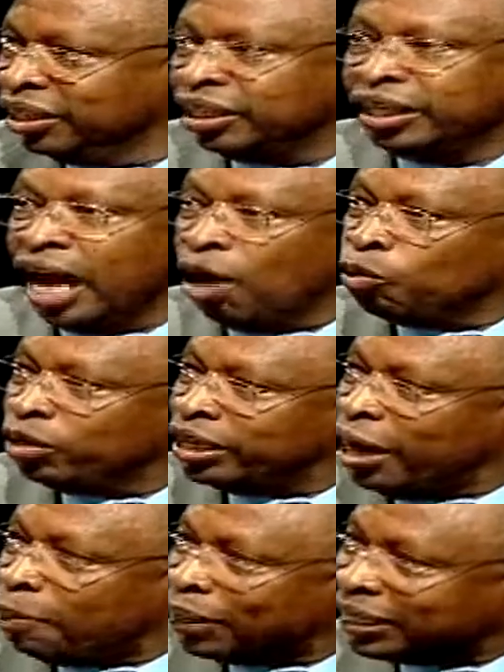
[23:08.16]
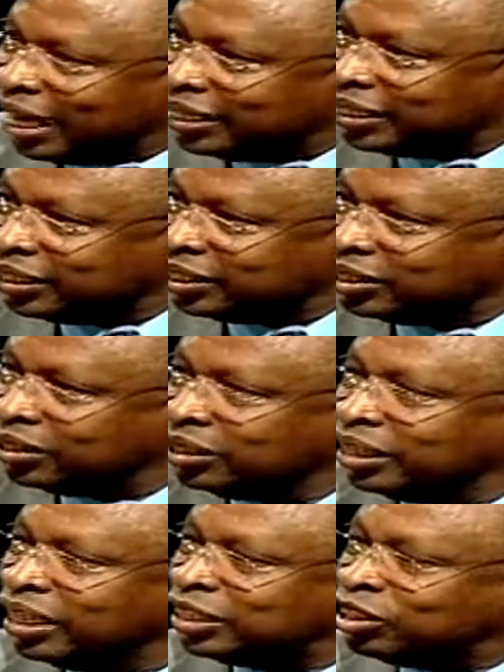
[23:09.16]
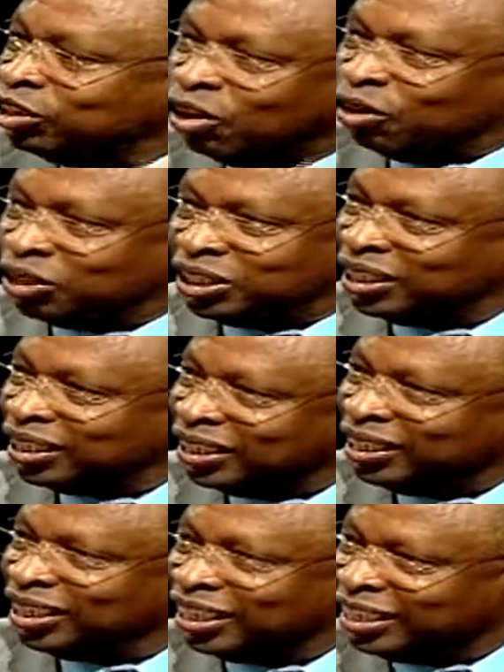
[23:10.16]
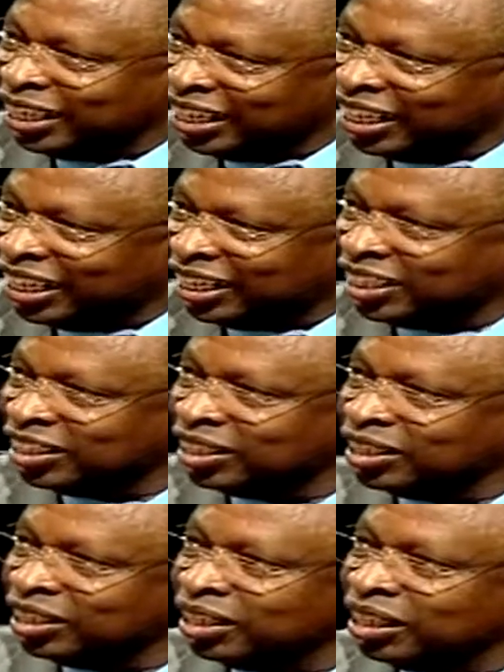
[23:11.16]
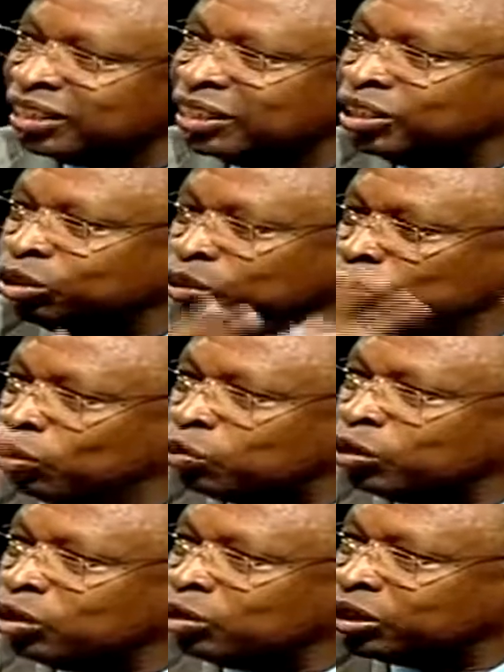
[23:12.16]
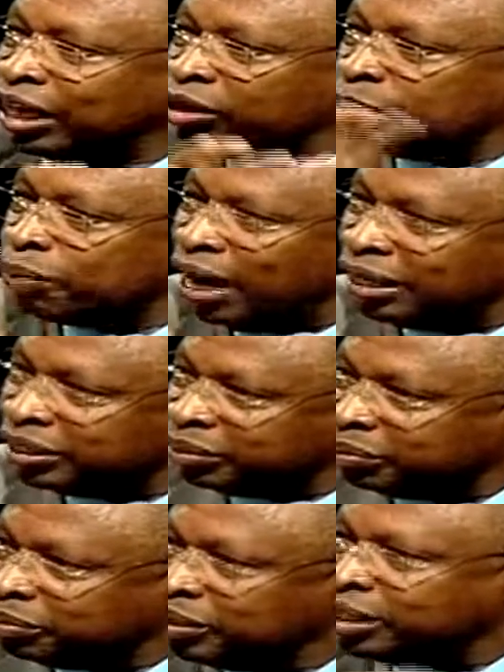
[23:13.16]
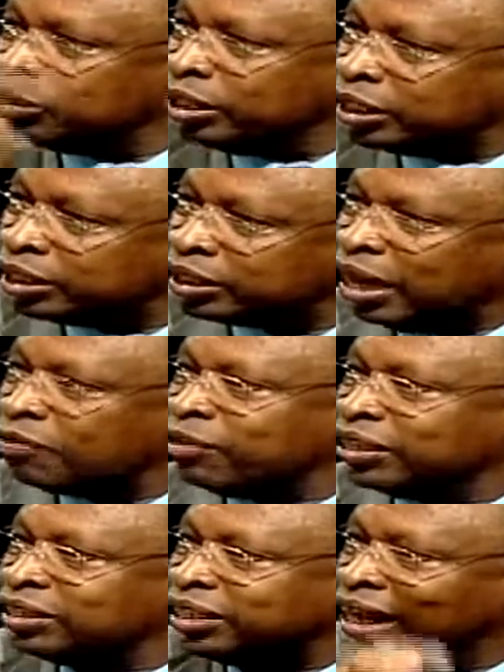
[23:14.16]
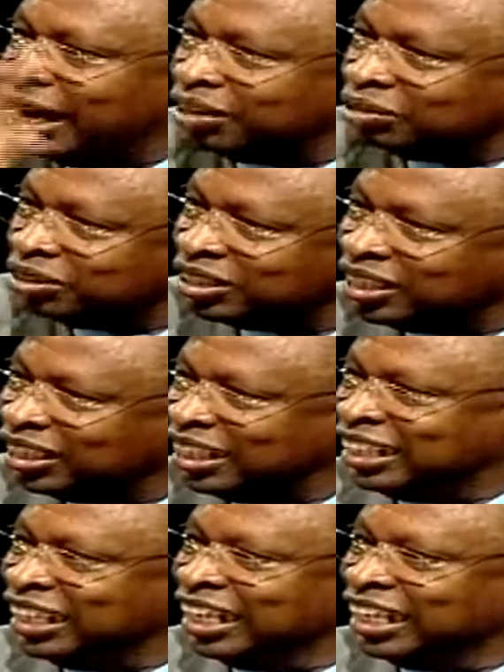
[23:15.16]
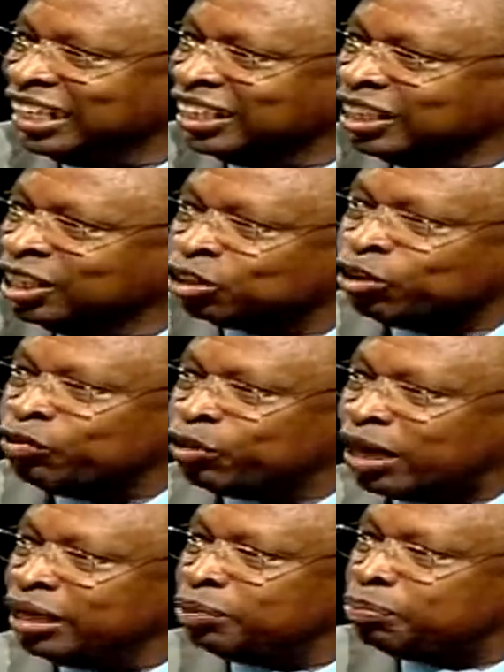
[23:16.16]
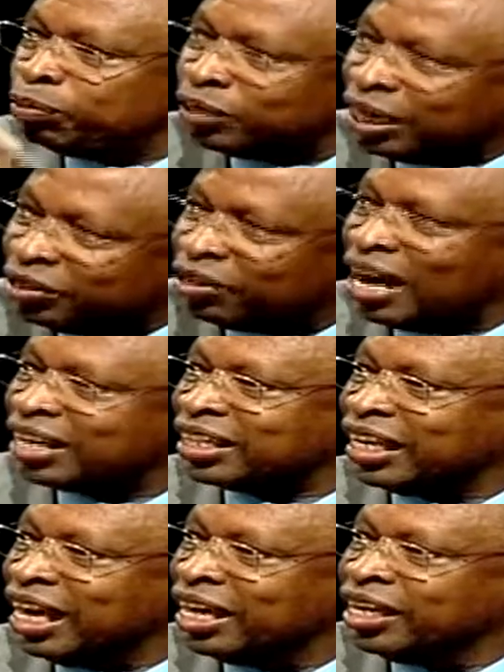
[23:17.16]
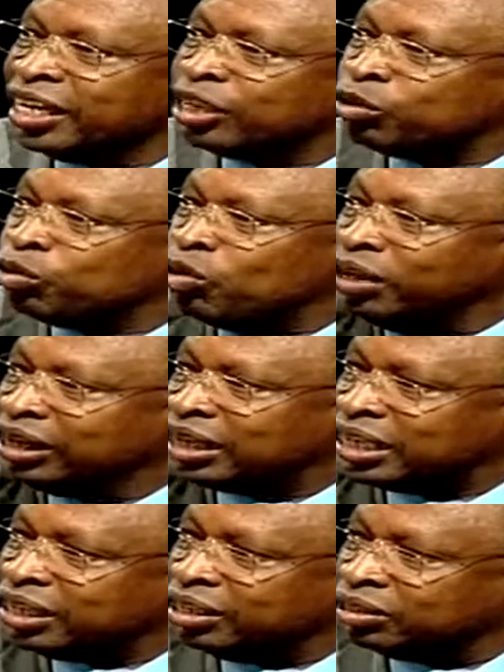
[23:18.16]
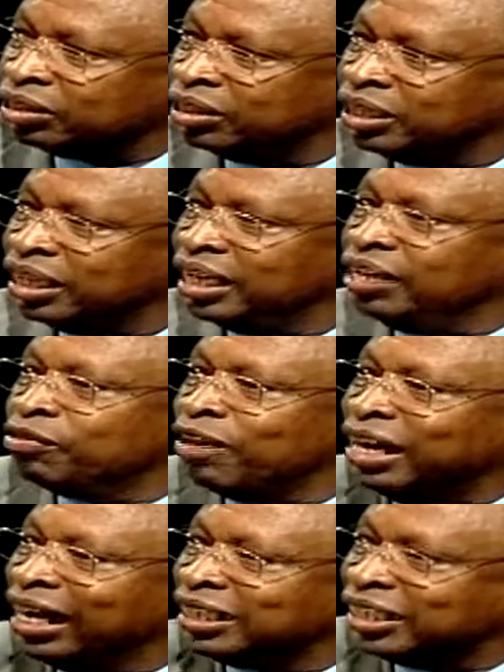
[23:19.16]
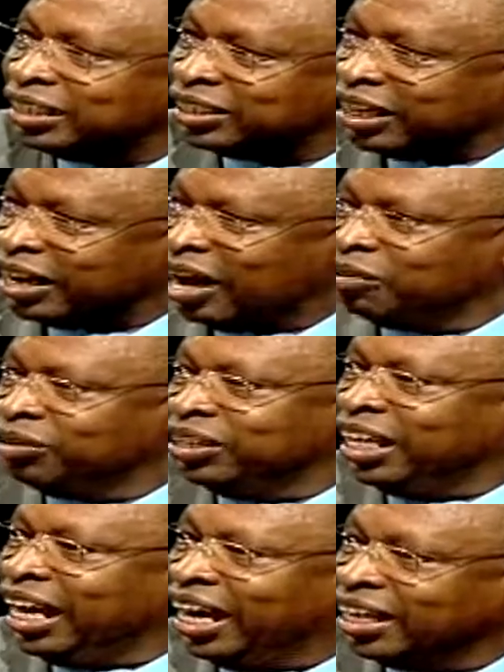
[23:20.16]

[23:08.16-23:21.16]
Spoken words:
Yeah. Now, with hepatitis, it's not in the DNA. It is in what we call cytoplasm, the stuff that surrounds the DNA. Right. So if you can put a drug there, it will go and kill any virus that's around there.